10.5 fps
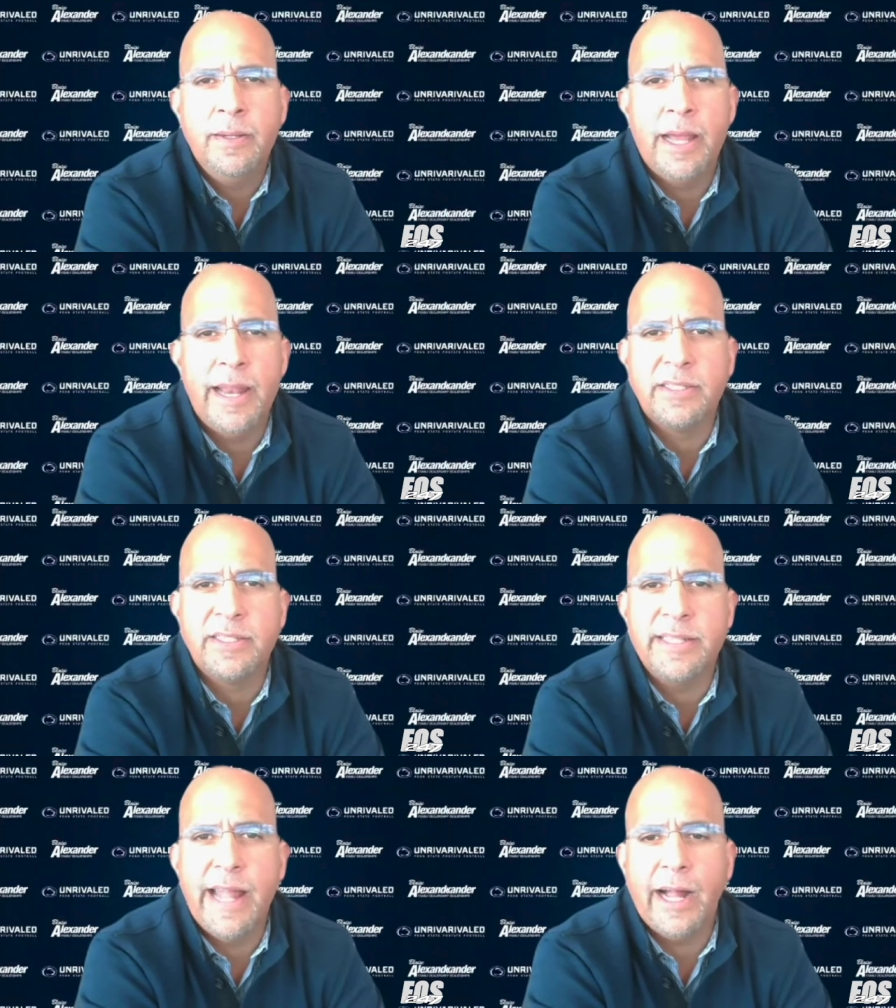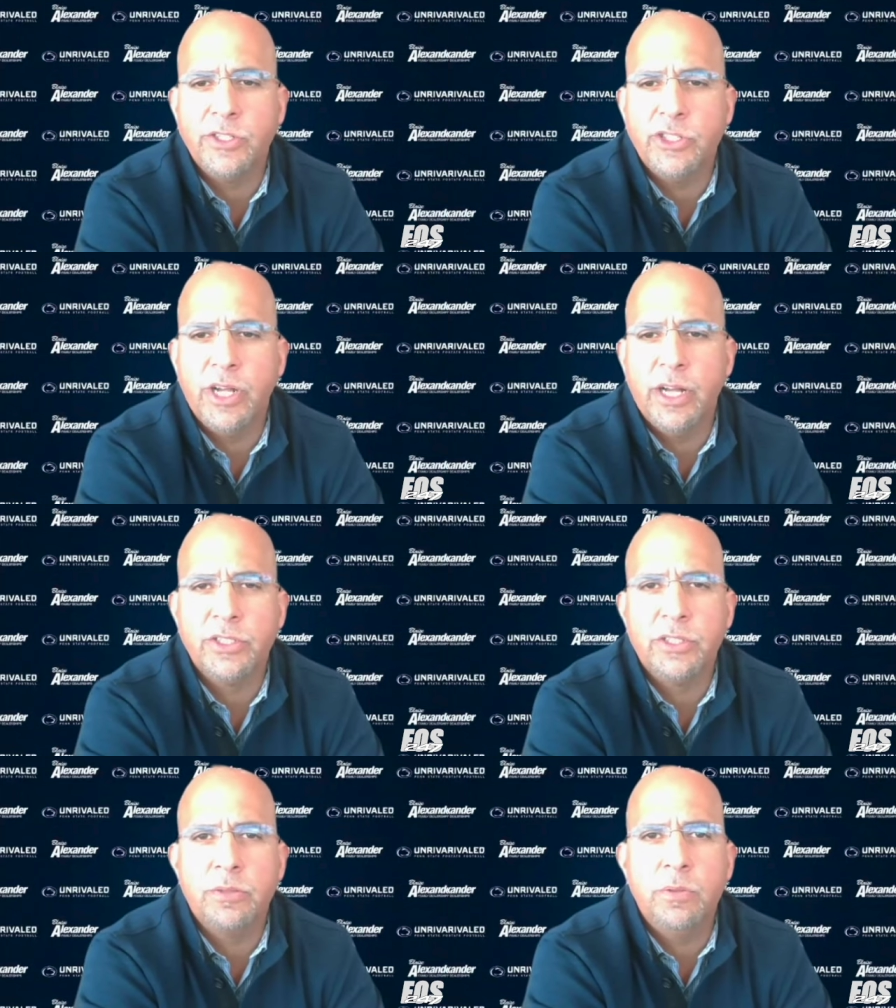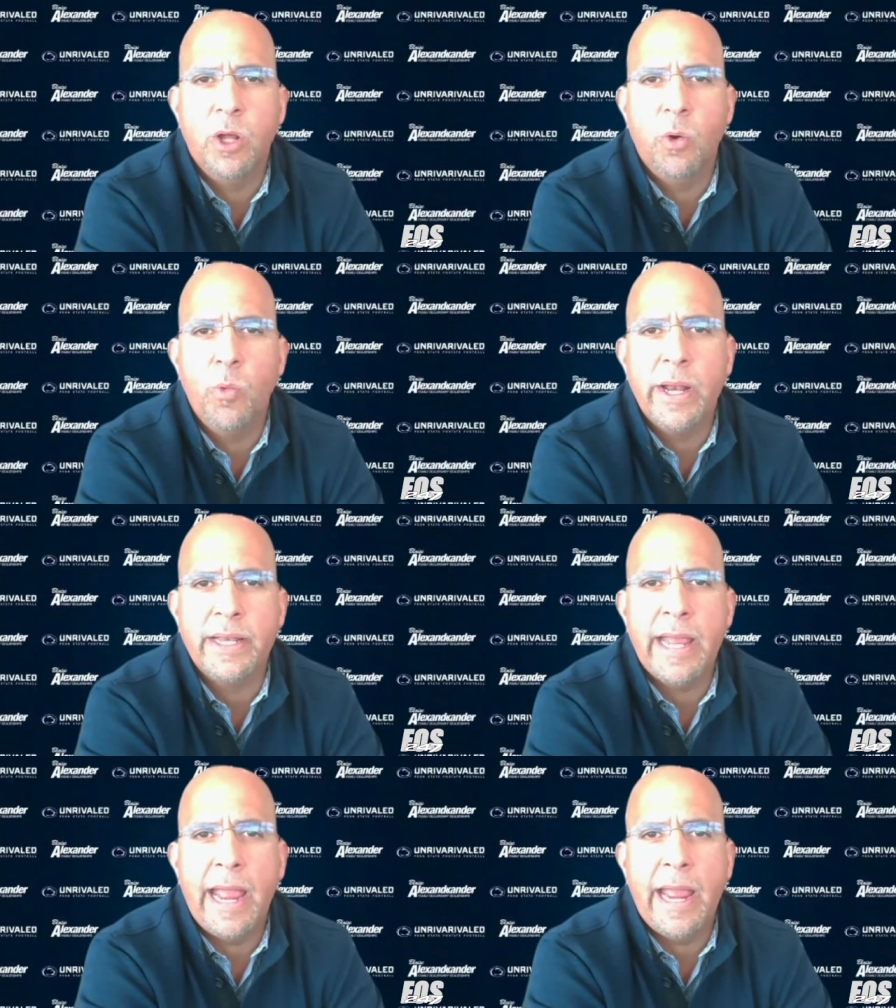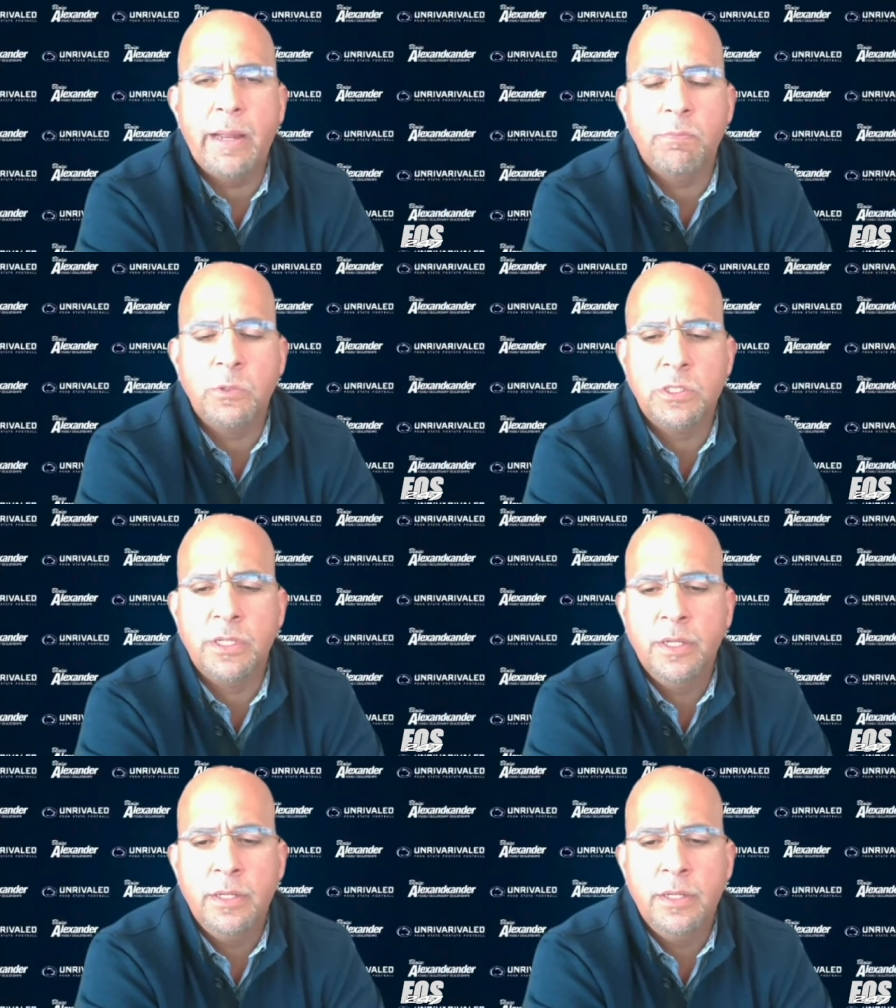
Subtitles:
And that's not just, you know, winning games